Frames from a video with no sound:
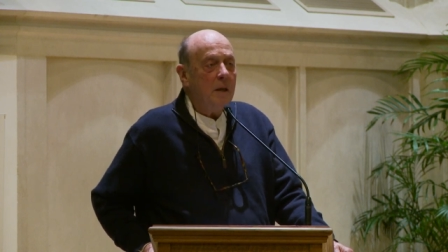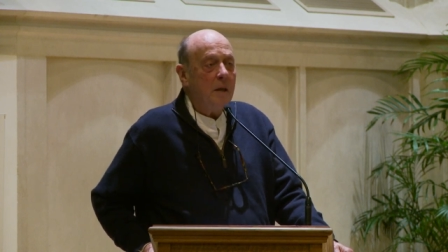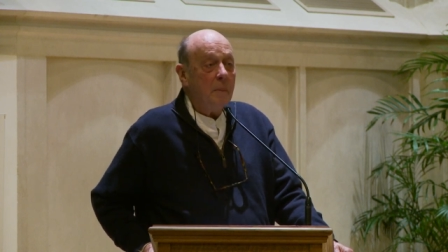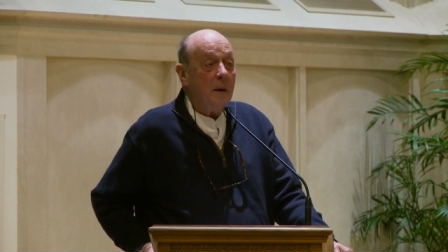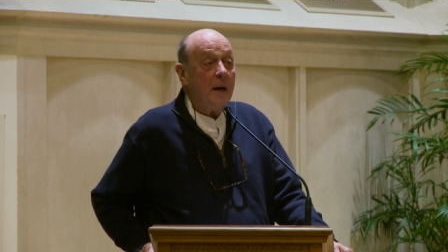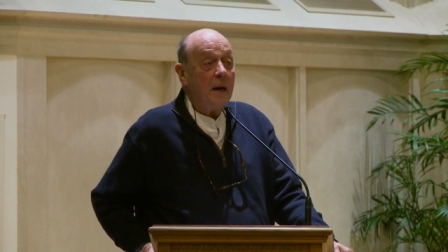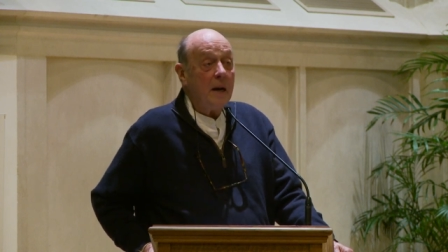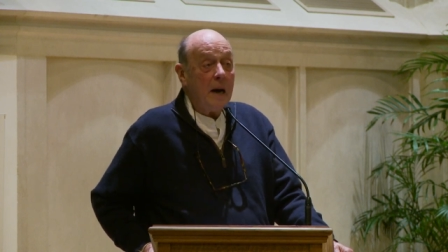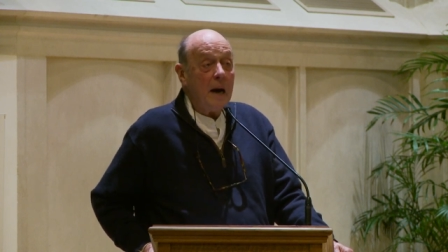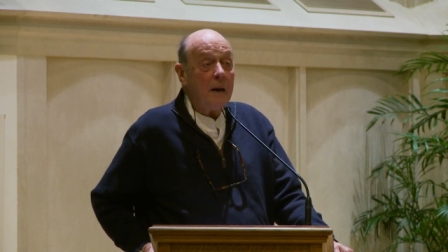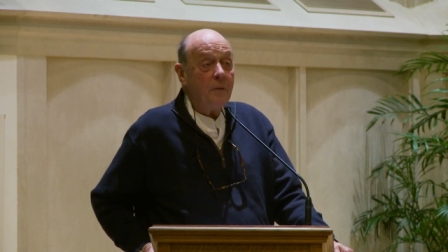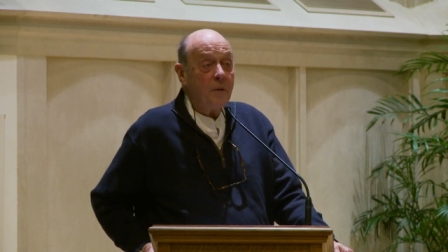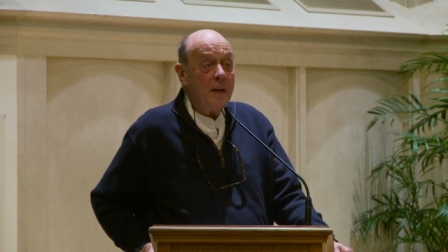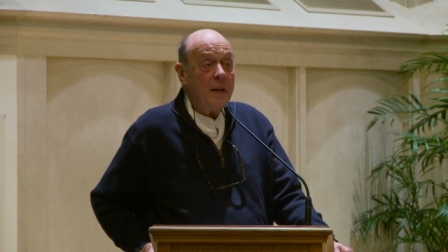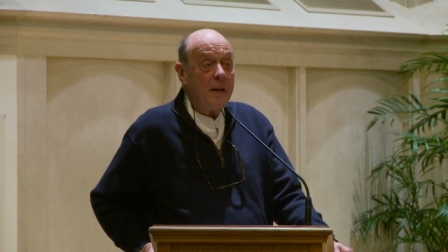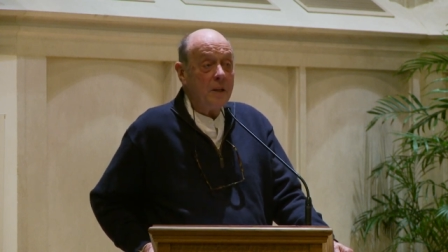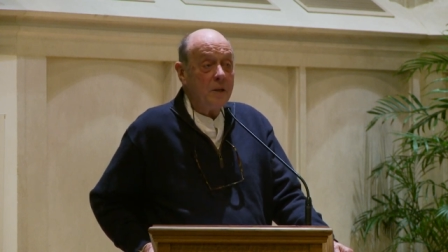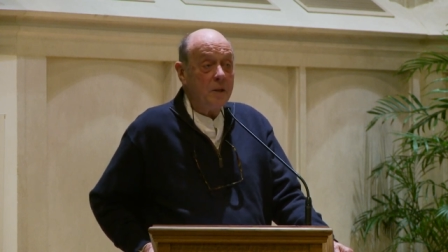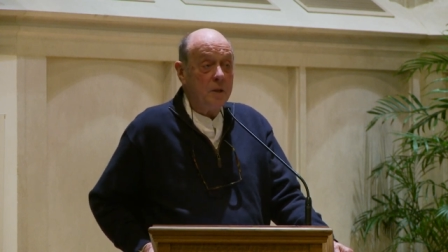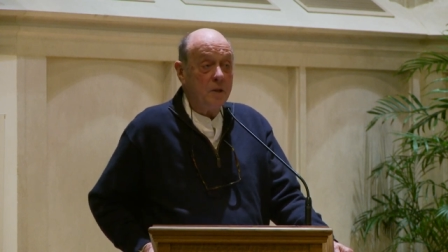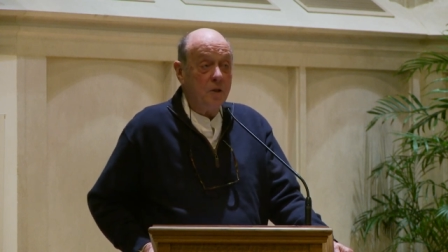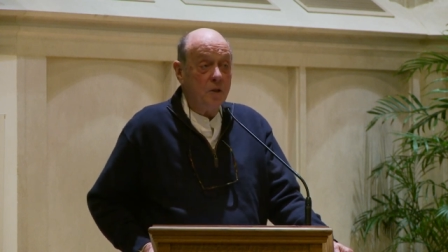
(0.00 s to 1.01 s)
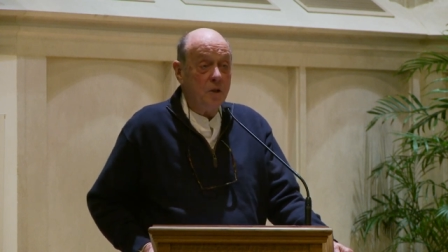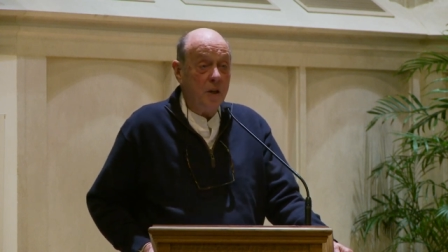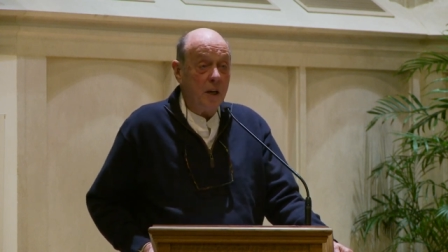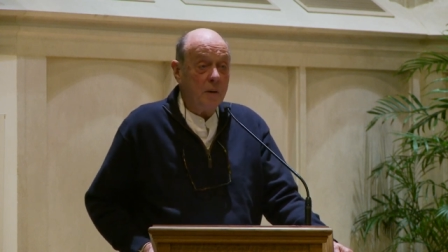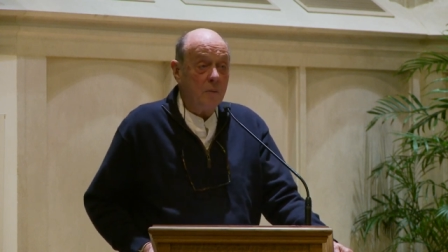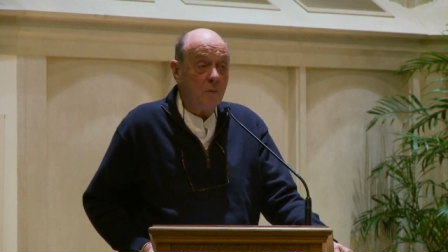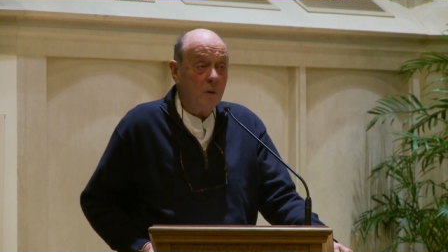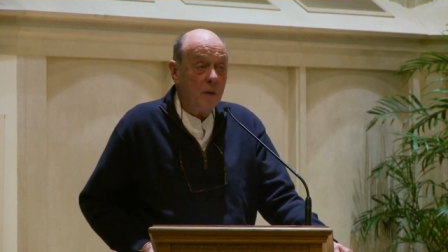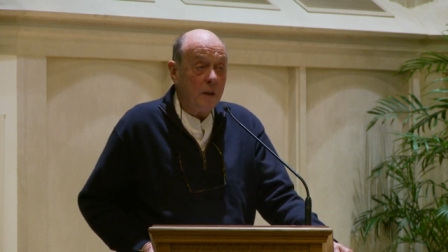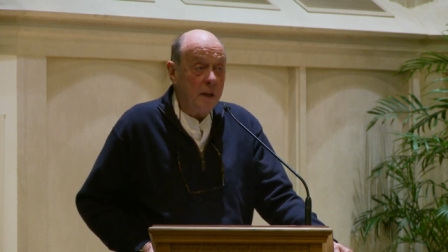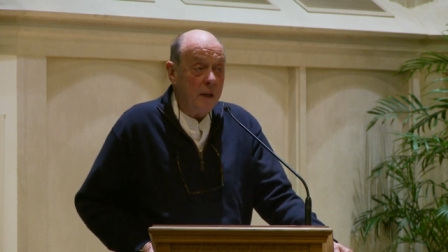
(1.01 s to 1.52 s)
but I, I think it's
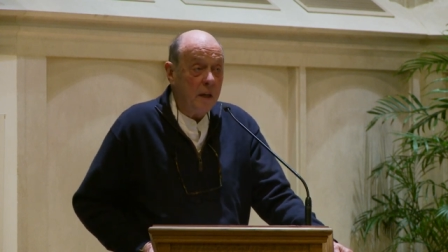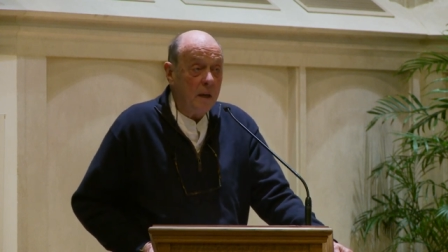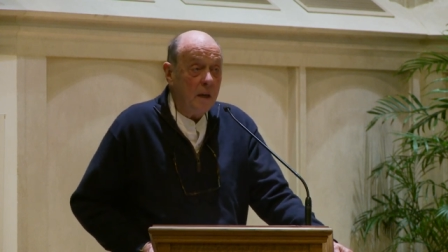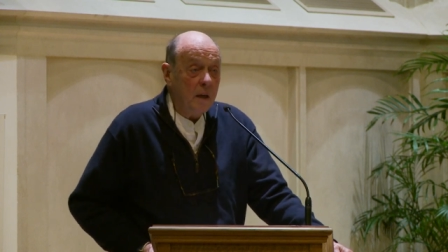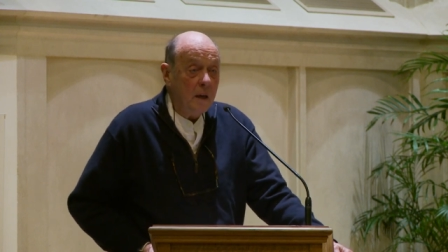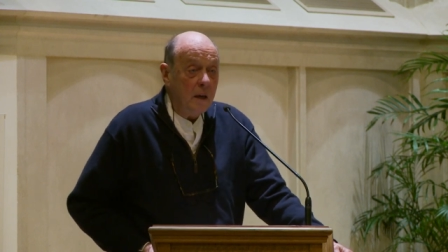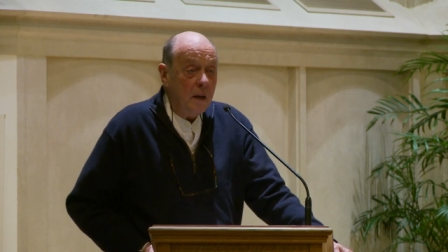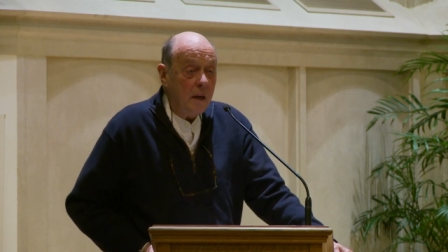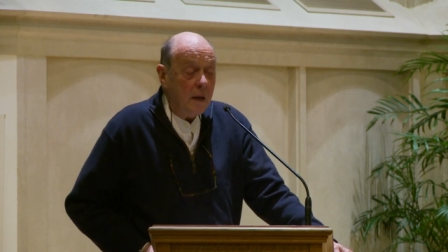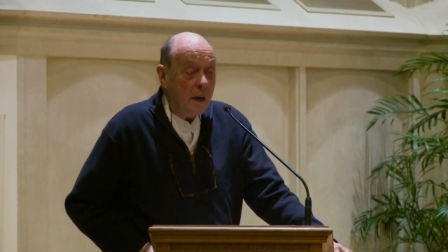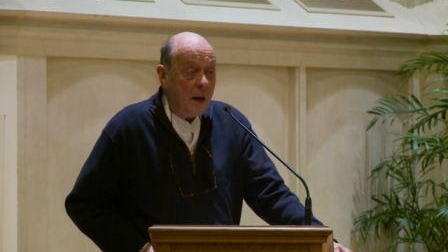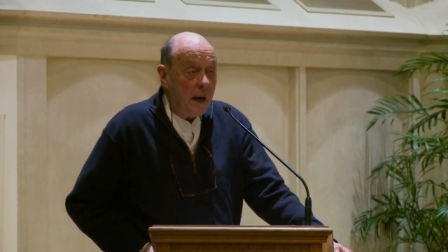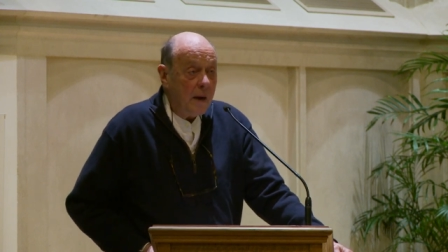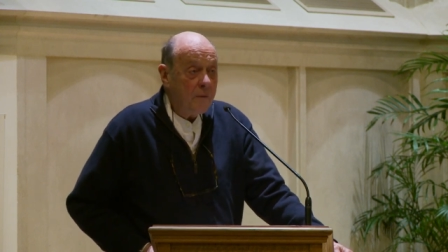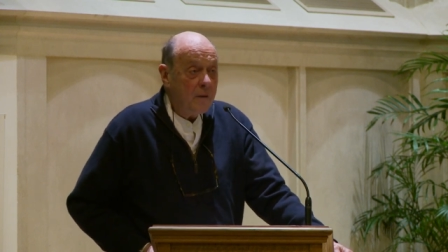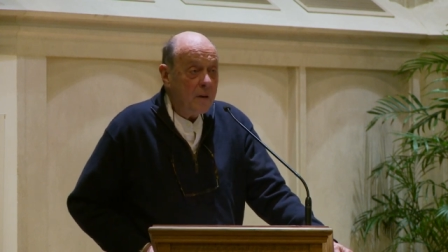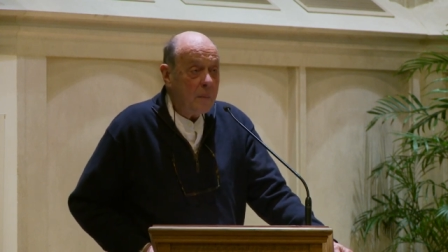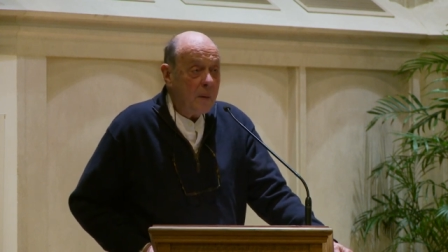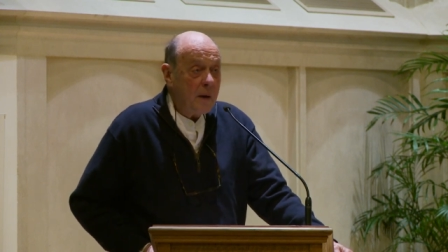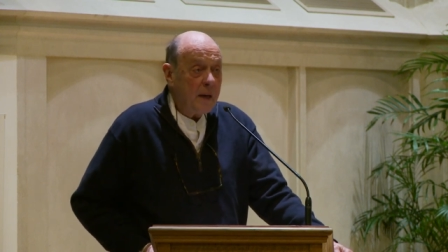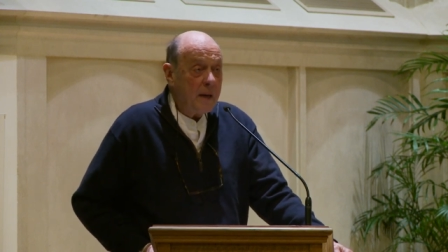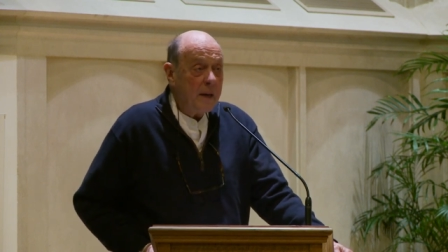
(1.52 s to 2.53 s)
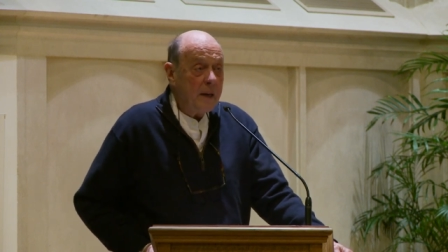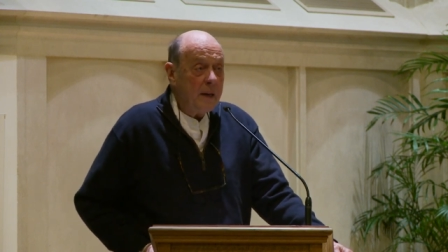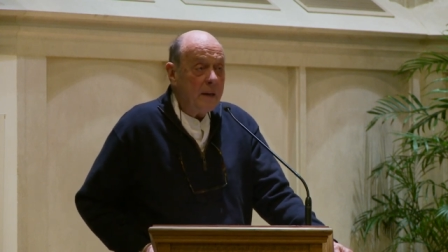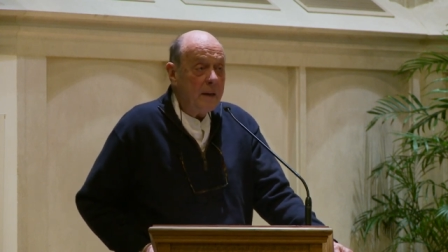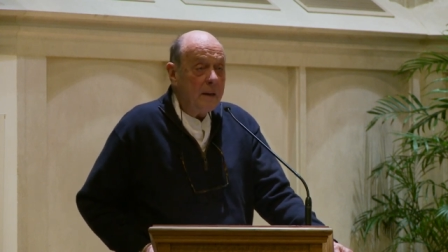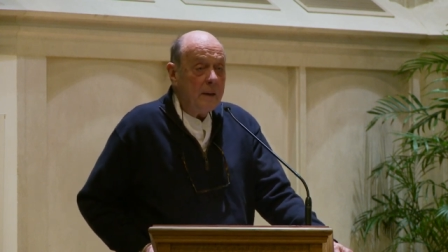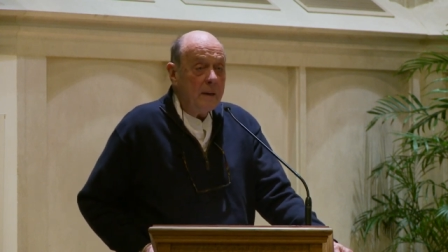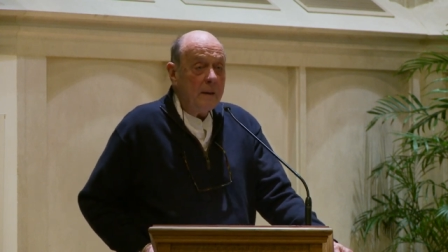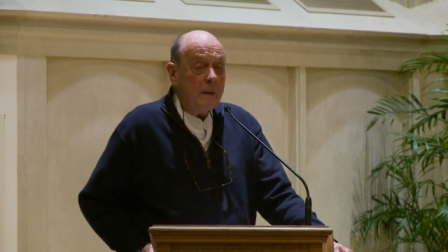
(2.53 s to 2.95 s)
generally everybody